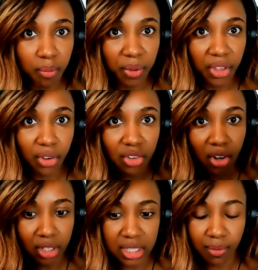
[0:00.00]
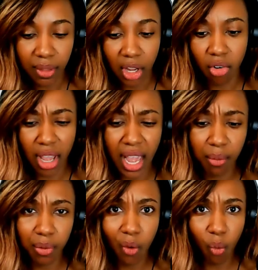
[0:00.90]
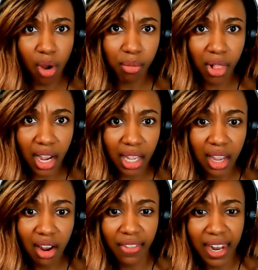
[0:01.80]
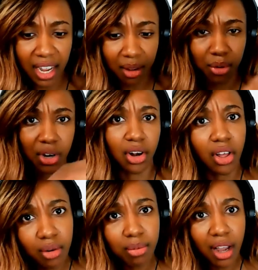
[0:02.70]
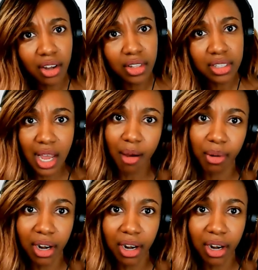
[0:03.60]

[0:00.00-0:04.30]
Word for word: build on something okay i put one block here and then i can put another block on the top